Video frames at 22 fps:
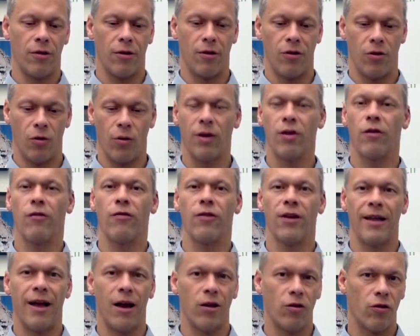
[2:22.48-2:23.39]
during the
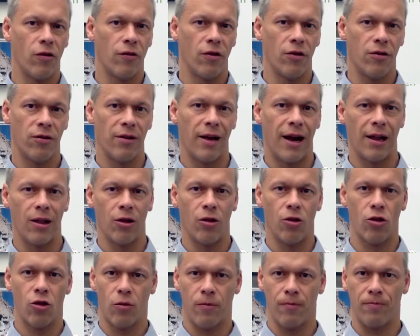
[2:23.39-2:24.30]
feed-out of the
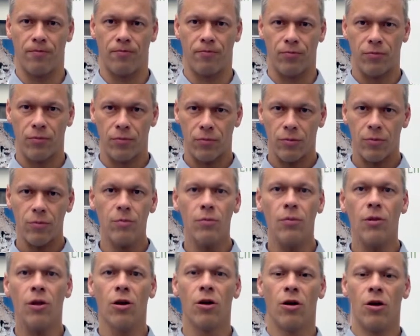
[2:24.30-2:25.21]
silage.
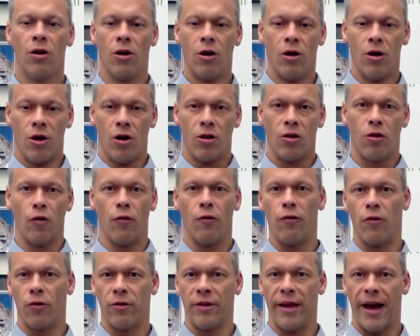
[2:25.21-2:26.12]
So
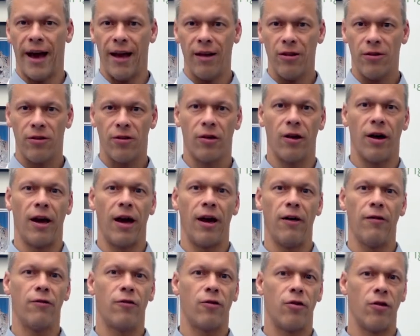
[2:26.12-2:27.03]
for that,
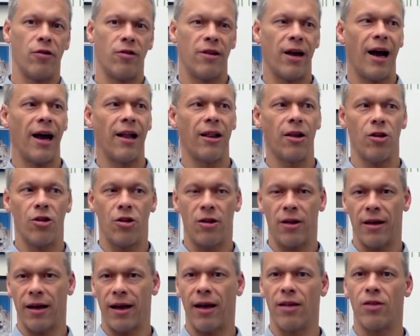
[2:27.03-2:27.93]
if the
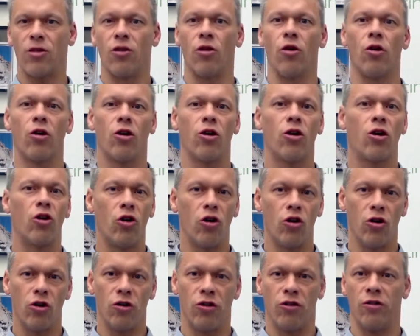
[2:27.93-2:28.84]
silage has a
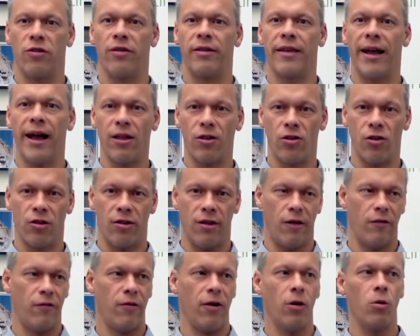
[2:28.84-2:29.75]
good
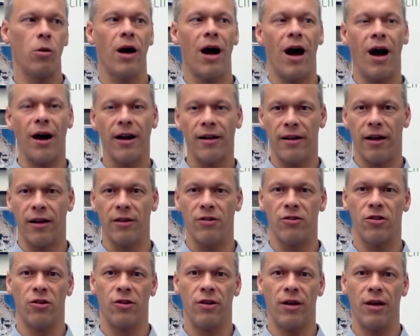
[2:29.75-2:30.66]
density, a very high
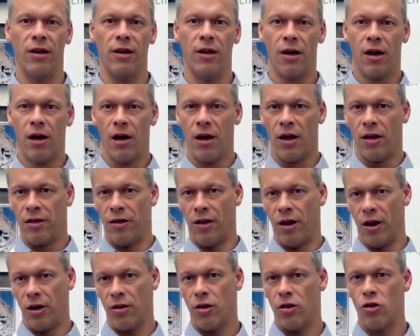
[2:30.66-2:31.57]
density,
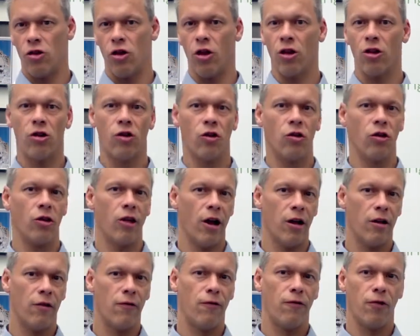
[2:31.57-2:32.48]
the oxygen could
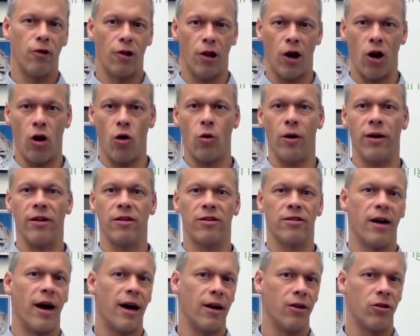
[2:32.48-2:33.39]
not flow
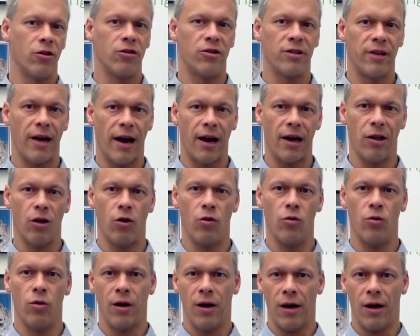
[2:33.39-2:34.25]
inside the silo